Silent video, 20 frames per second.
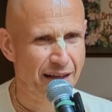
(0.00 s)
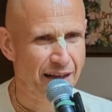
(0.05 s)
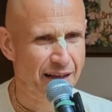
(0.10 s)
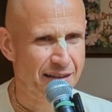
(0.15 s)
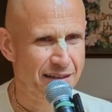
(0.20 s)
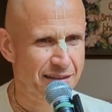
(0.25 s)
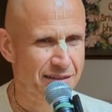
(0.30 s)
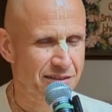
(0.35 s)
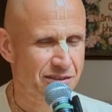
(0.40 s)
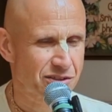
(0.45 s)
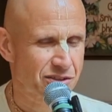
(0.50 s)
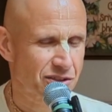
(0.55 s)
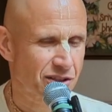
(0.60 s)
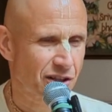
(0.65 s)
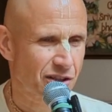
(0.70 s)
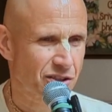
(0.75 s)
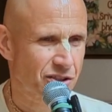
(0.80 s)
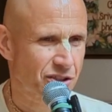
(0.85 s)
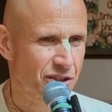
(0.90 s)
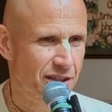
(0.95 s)
And this is
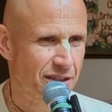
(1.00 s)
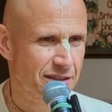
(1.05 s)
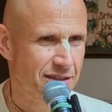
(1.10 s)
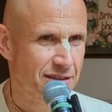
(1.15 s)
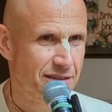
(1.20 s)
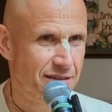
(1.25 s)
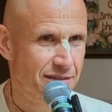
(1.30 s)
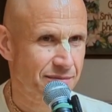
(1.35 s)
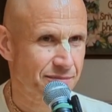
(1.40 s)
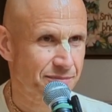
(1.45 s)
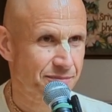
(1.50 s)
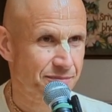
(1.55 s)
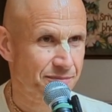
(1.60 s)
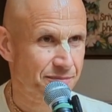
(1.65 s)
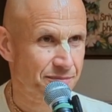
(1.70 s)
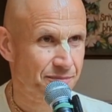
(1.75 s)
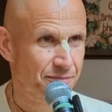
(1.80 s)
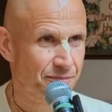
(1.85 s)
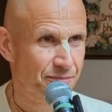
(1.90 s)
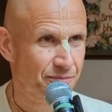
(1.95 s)
not just
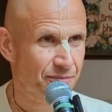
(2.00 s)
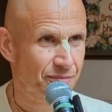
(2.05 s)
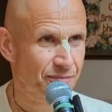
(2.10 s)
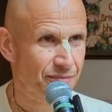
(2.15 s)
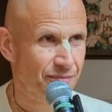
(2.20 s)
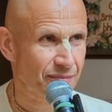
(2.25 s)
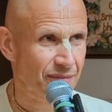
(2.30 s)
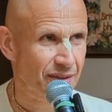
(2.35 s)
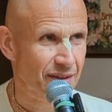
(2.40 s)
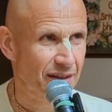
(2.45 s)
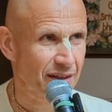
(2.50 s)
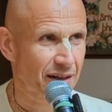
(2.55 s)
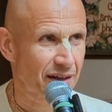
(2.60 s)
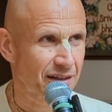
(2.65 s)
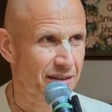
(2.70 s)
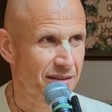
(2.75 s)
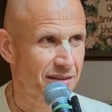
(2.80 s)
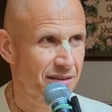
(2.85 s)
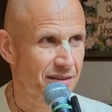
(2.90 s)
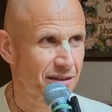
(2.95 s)

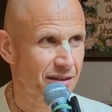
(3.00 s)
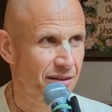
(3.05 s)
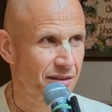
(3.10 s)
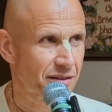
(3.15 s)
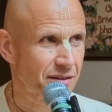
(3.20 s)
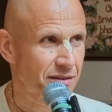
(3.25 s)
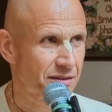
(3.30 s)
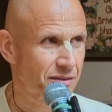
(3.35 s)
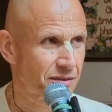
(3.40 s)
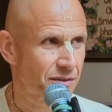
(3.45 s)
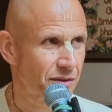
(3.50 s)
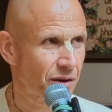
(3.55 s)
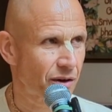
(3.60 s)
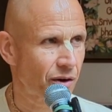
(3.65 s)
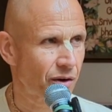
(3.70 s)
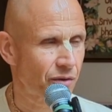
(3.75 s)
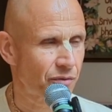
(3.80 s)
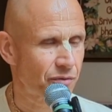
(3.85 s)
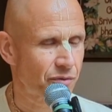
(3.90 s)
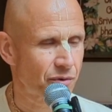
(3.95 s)
idea
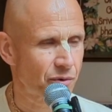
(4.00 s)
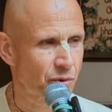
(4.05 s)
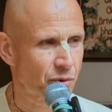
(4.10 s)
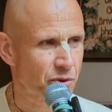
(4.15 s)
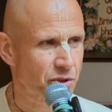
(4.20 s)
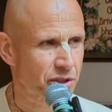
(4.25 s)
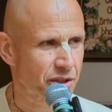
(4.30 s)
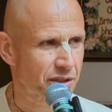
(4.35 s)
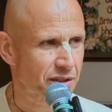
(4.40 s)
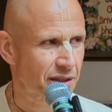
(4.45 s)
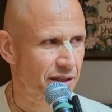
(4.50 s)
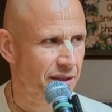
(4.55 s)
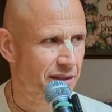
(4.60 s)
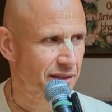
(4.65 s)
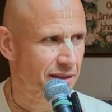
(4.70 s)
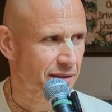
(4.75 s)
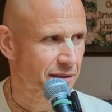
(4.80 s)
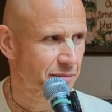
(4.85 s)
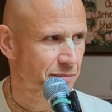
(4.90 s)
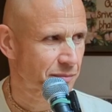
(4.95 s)
of Lord
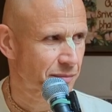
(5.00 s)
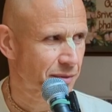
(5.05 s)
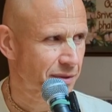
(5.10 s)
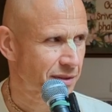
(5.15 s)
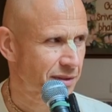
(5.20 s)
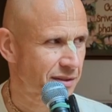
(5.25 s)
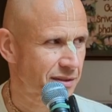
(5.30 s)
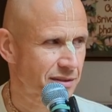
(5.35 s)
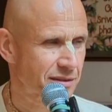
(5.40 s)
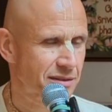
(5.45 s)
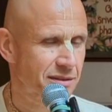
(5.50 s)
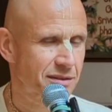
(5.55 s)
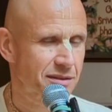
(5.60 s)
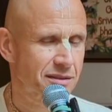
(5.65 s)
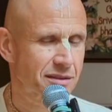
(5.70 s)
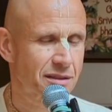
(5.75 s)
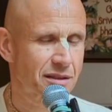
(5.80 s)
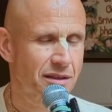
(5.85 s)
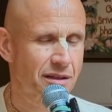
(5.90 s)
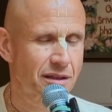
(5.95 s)
Chaitanya, but
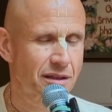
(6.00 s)
is